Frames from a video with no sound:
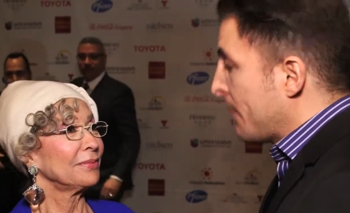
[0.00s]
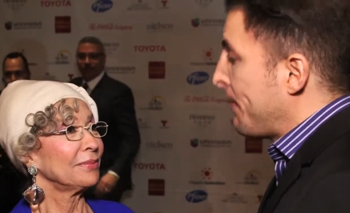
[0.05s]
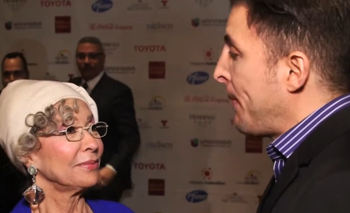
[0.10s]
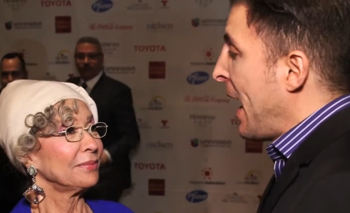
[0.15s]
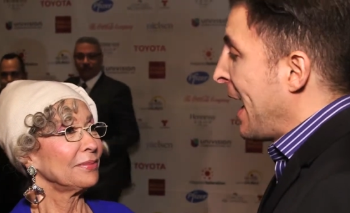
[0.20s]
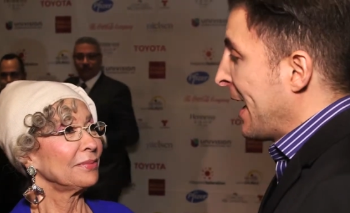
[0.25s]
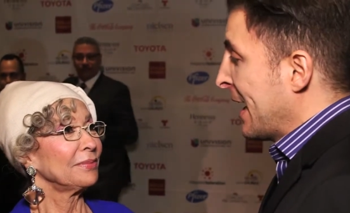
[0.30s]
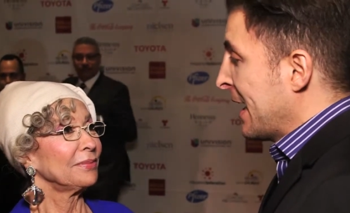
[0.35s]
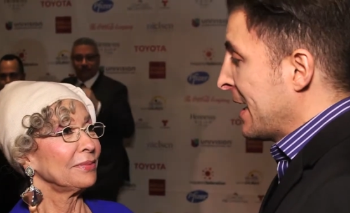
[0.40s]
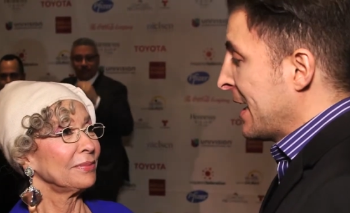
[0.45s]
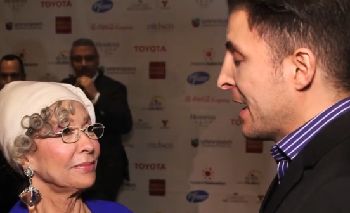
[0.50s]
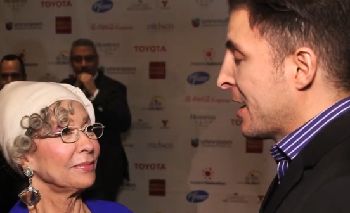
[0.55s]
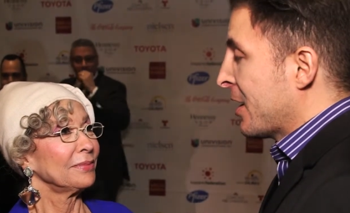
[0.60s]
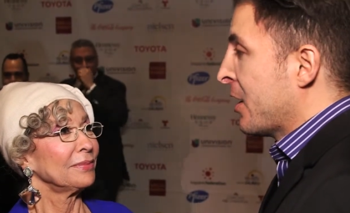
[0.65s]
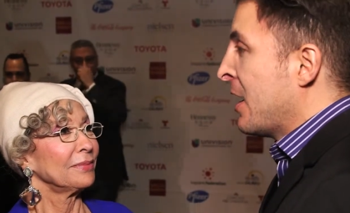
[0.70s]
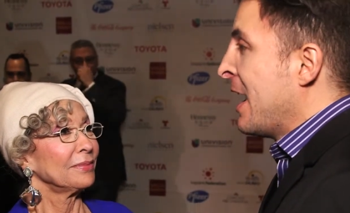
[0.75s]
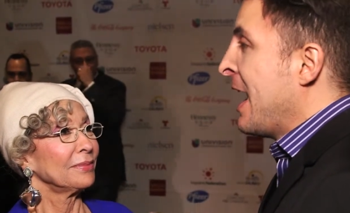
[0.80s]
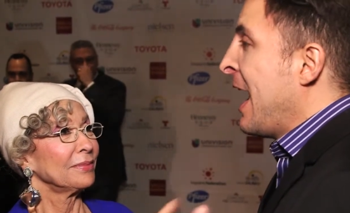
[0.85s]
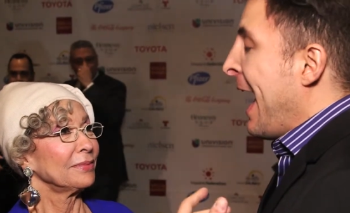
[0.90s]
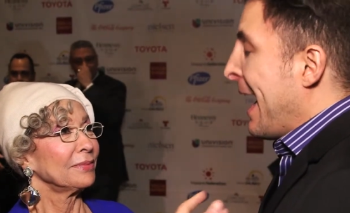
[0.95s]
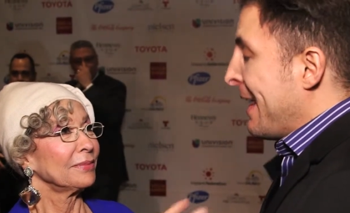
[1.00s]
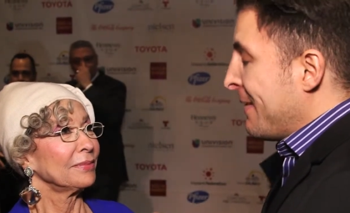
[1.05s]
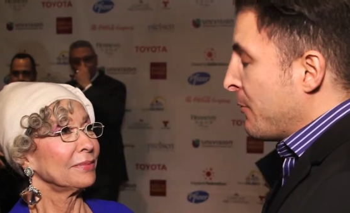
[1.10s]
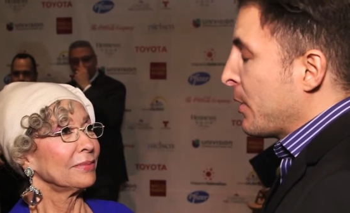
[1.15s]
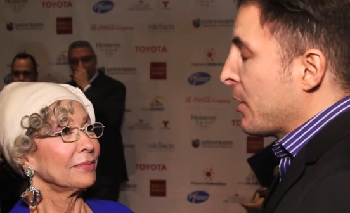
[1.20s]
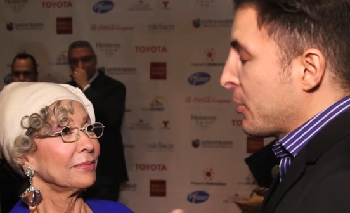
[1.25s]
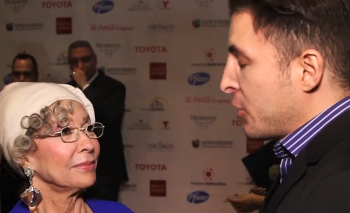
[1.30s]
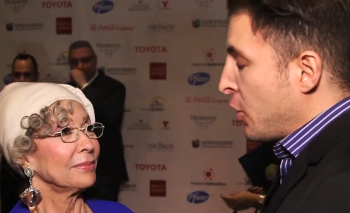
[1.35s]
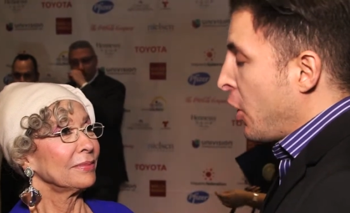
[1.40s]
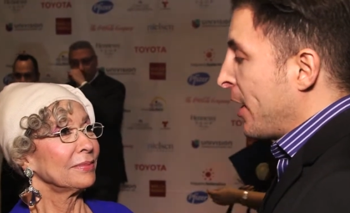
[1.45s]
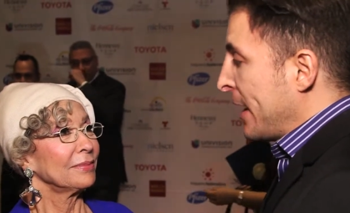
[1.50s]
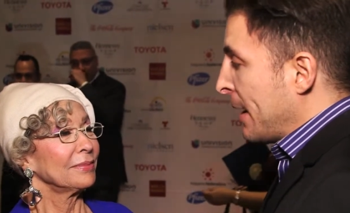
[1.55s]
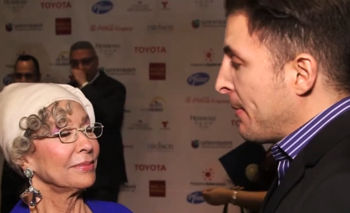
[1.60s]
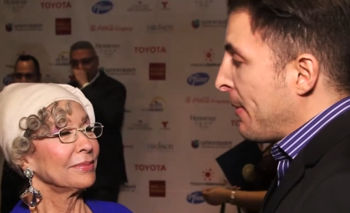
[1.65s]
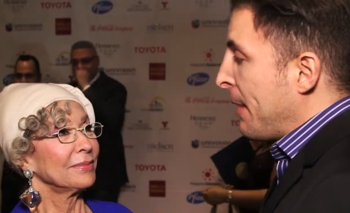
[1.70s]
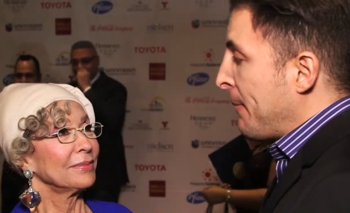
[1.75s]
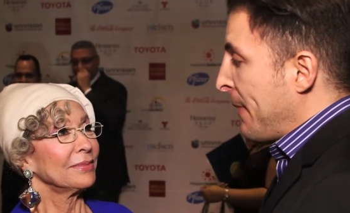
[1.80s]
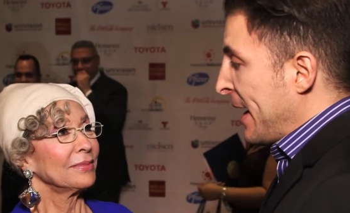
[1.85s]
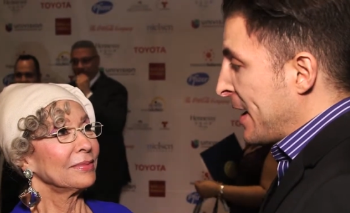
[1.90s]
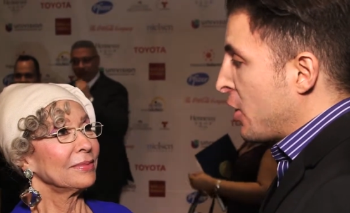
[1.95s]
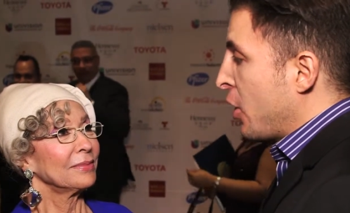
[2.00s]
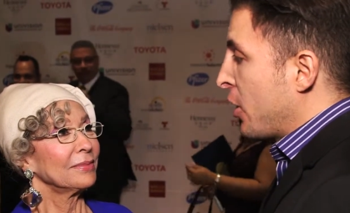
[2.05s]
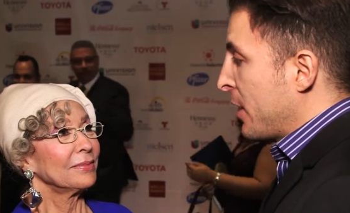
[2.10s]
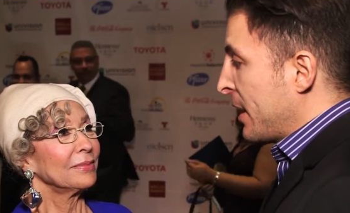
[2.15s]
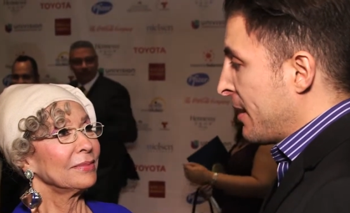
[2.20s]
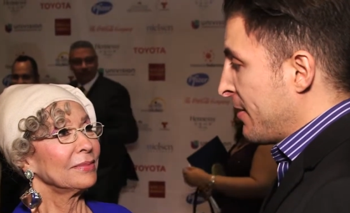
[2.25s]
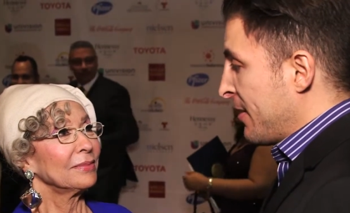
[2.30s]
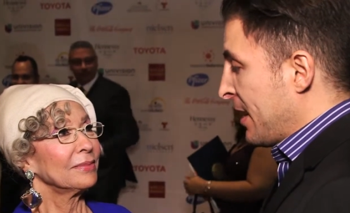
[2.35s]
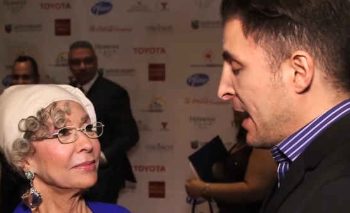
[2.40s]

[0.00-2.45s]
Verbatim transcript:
Speaker 1: a pioneer. And we were talking about minorities